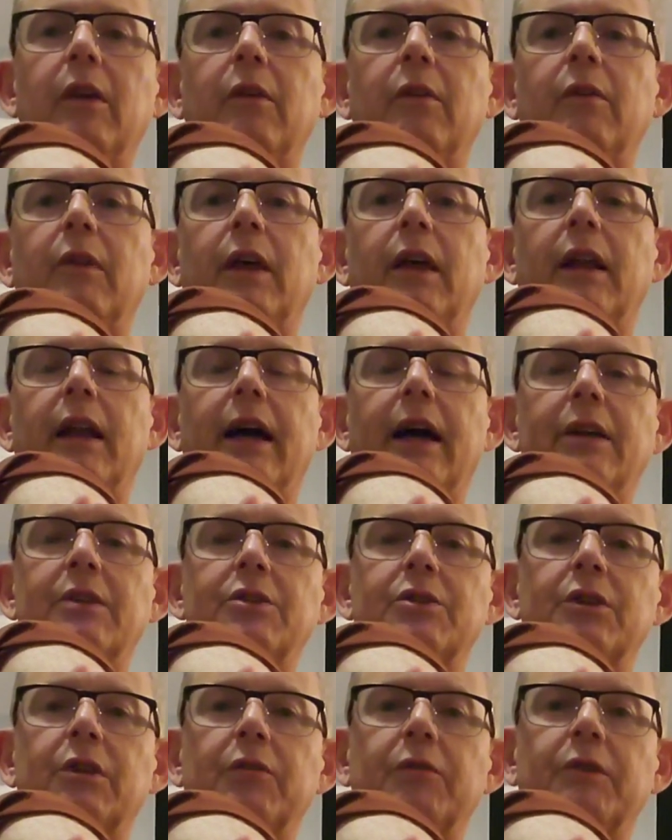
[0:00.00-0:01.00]
then I
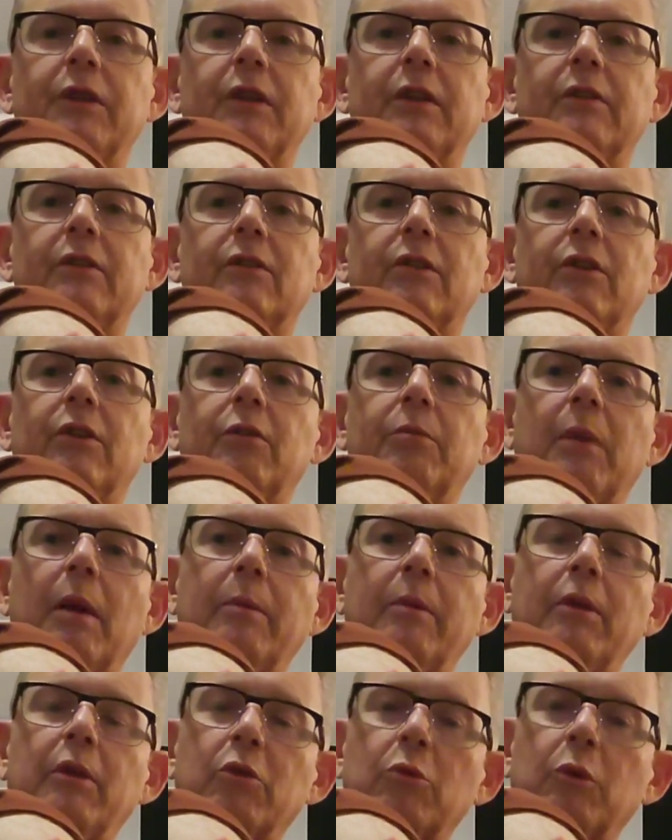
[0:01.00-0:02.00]
shifted to
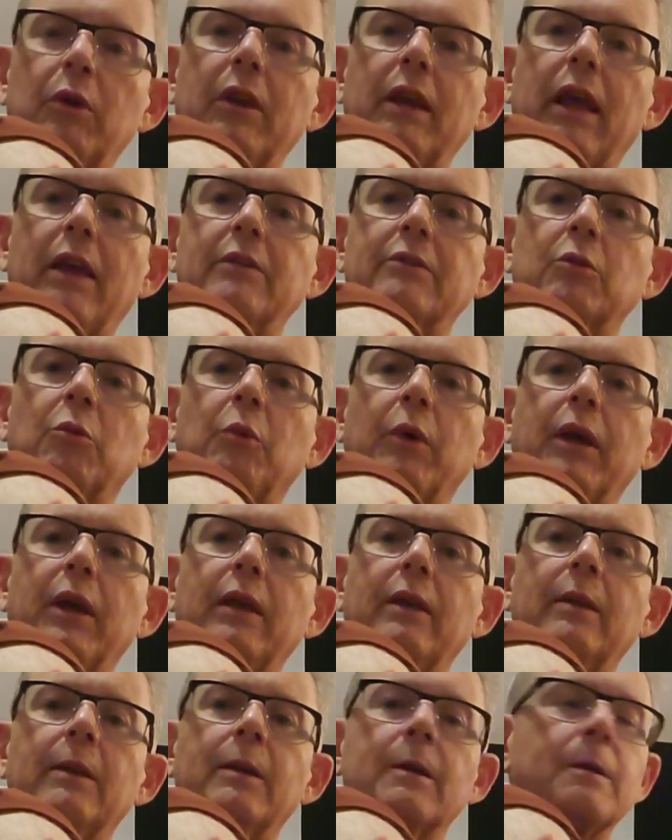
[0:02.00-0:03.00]
maybe 3 days a
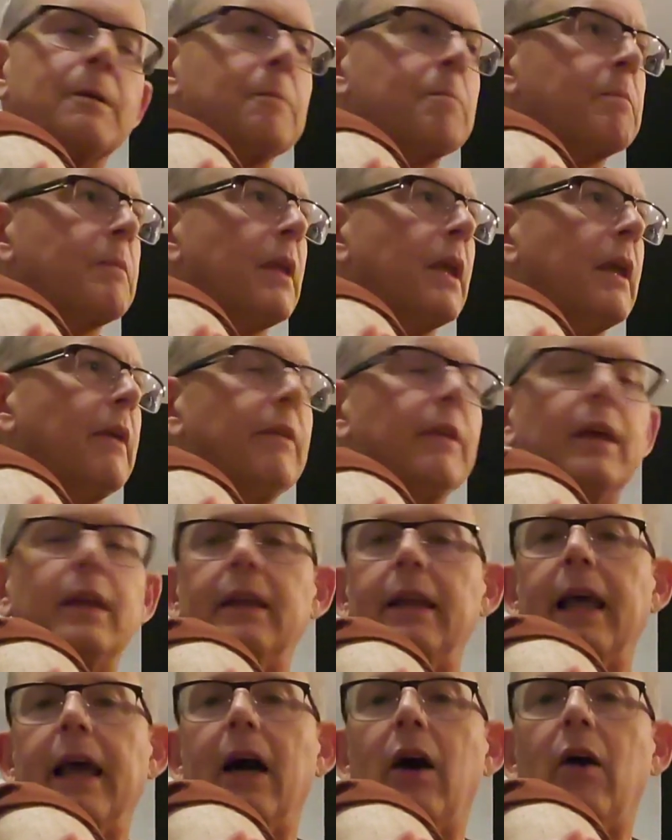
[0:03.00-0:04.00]
week. And then
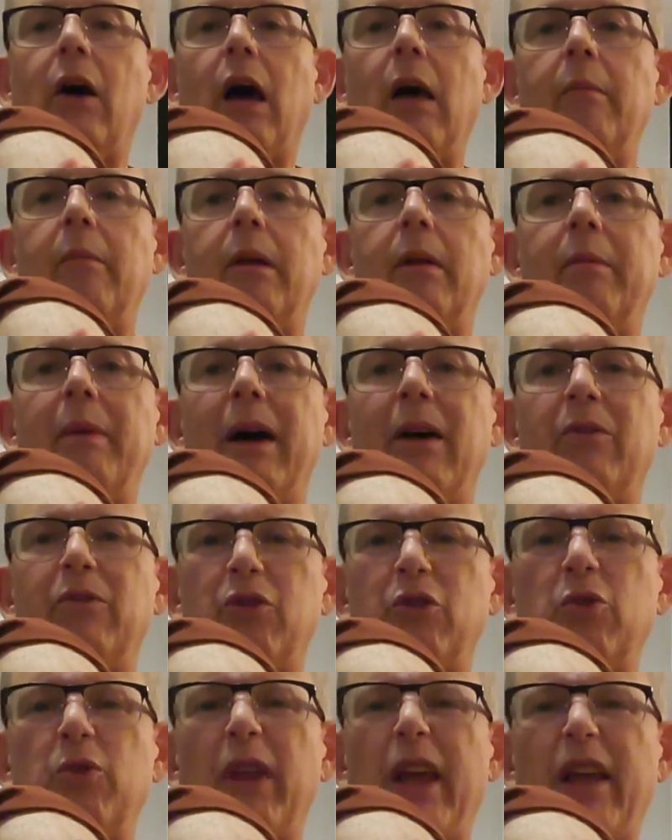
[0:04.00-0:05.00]
now I'm at about
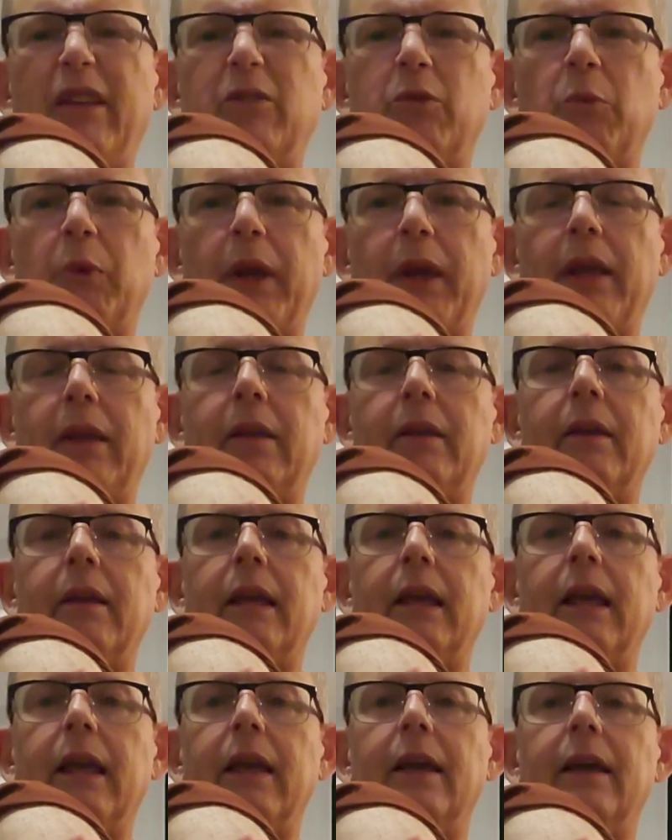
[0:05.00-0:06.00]
2 days a week.
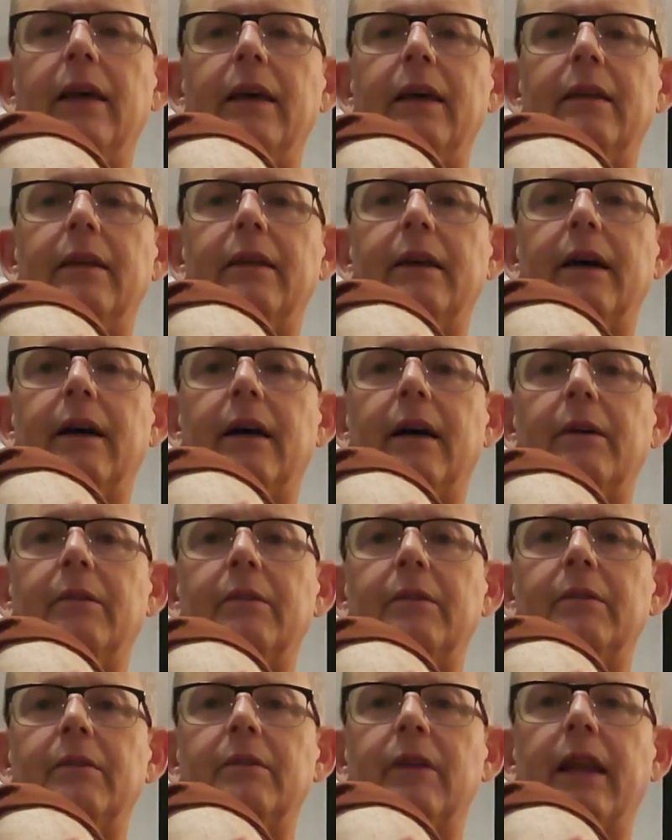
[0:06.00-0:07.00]
And
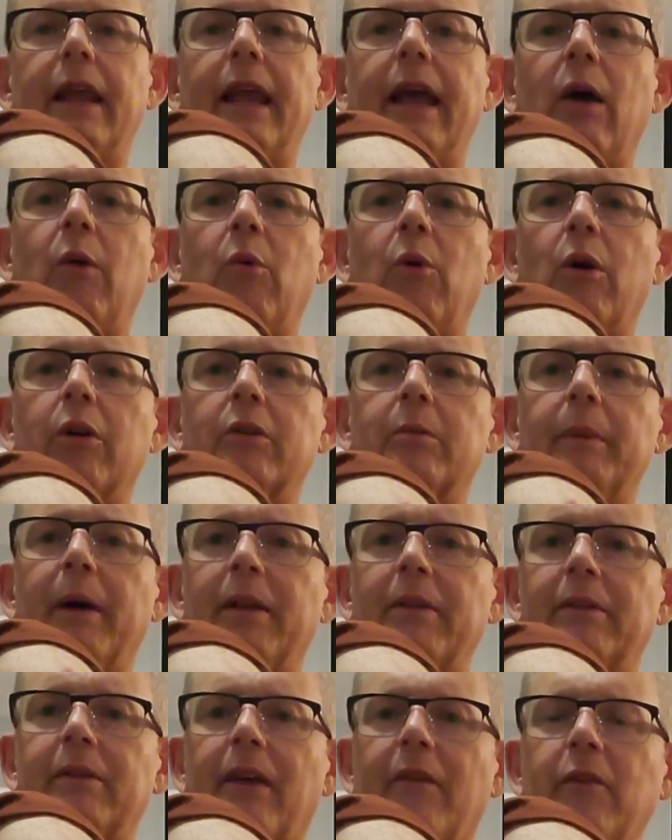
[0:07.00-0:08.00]
today I walked
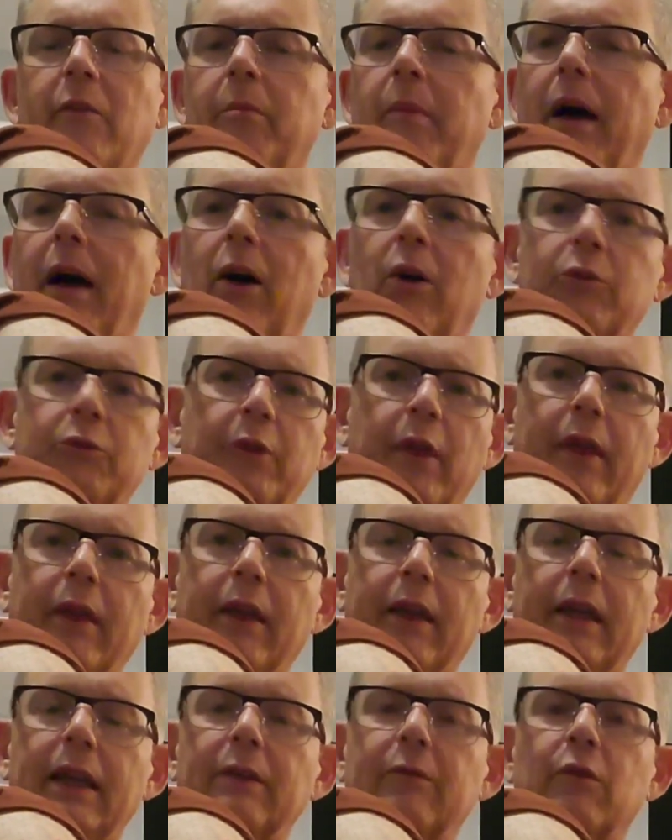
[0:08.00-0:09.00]
about 7 miles without
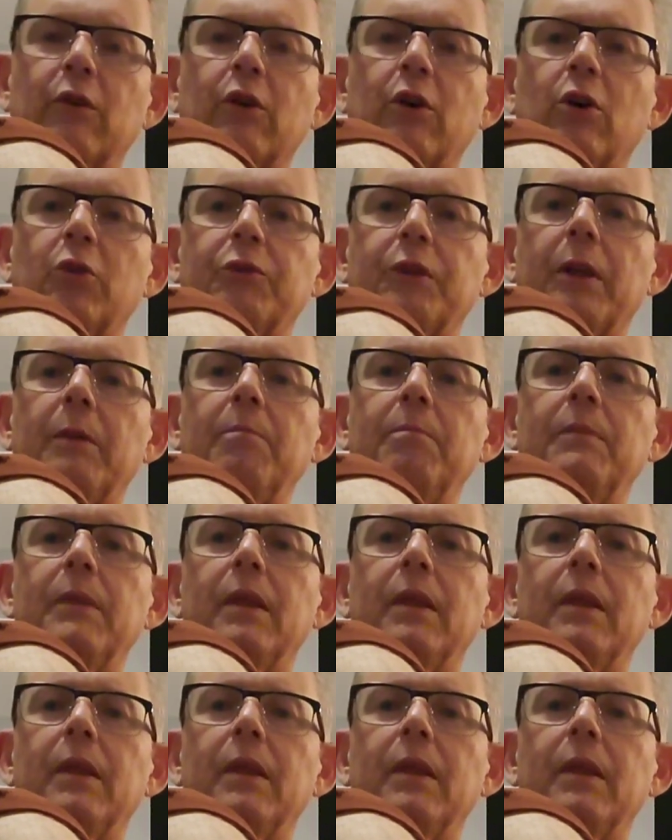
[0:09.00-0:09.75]
any difficulty.